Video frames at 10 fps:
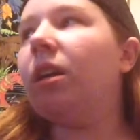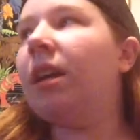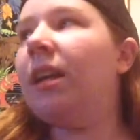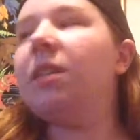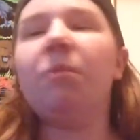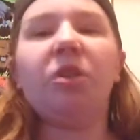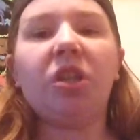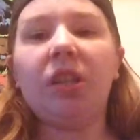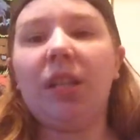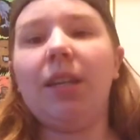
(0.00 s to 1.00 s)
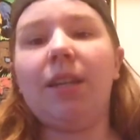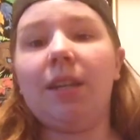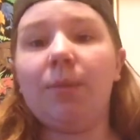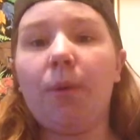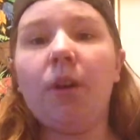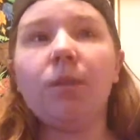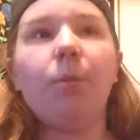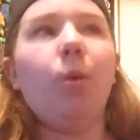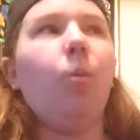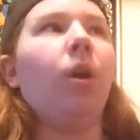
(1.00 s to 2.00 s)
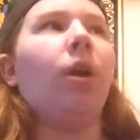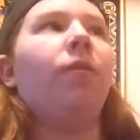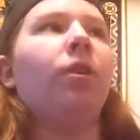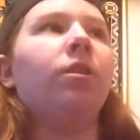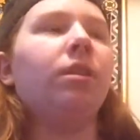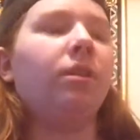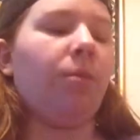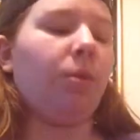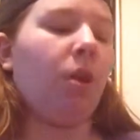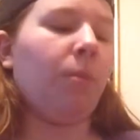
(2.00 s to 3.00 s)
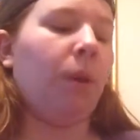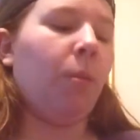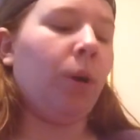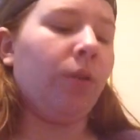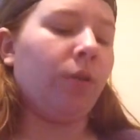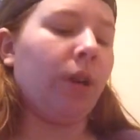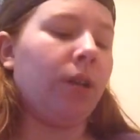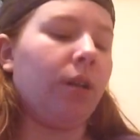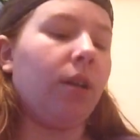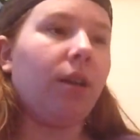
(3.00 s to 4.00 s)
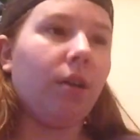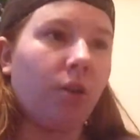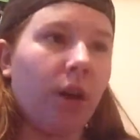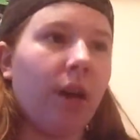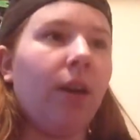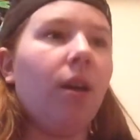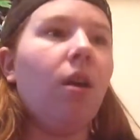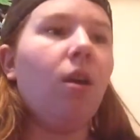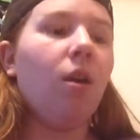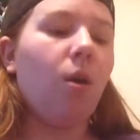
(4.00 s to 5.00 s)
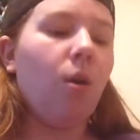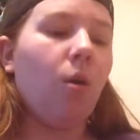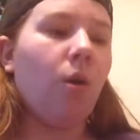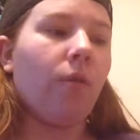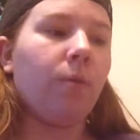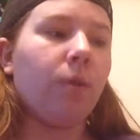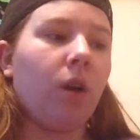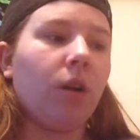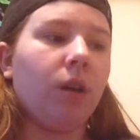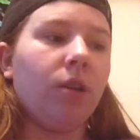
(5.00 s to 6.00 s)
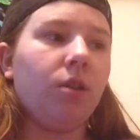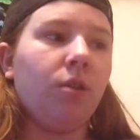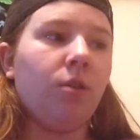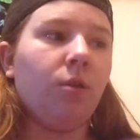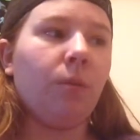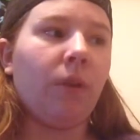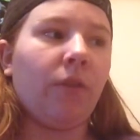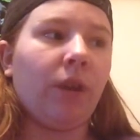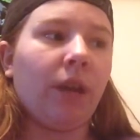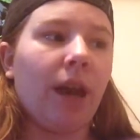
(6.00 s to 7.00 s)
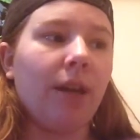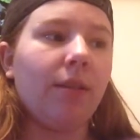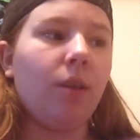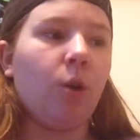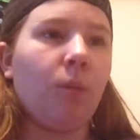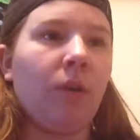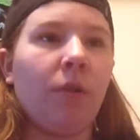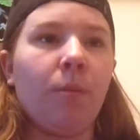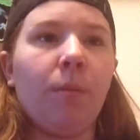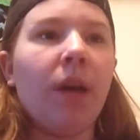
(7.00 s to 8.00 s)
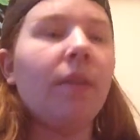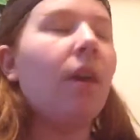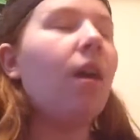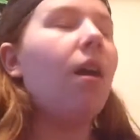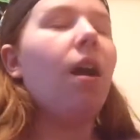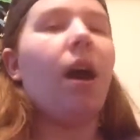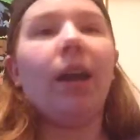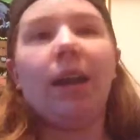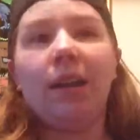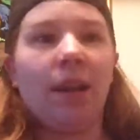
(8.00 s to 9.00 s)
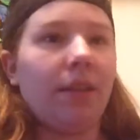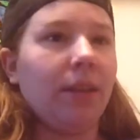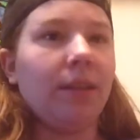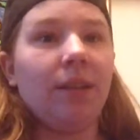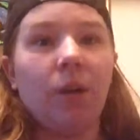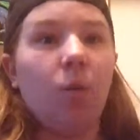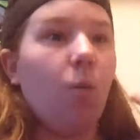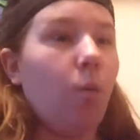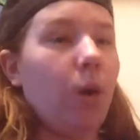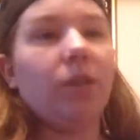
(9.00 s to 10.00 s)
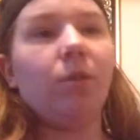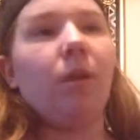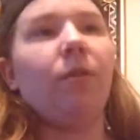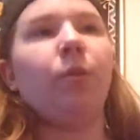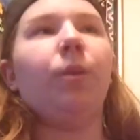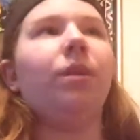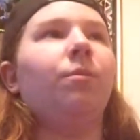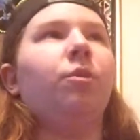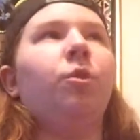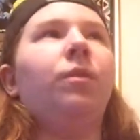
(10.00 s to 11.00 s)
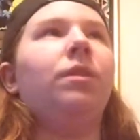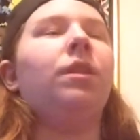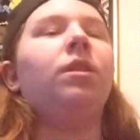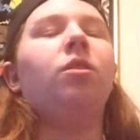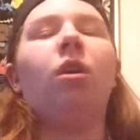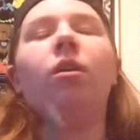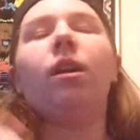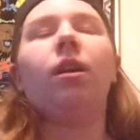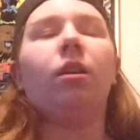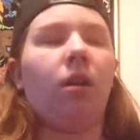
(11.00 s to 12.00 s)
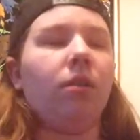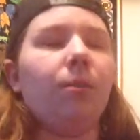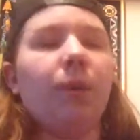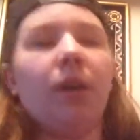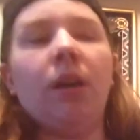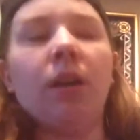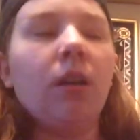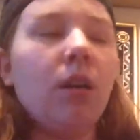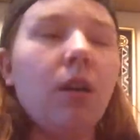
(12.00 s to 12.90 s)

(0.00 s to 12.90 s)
get as much cleaning done as possible, where versus if I'm talking to my boyfriend Craig, or if I'm talking to my friend Cassie or my friend Beth, I get nothing done whatsoever because I'm too busy talking, gossiping, and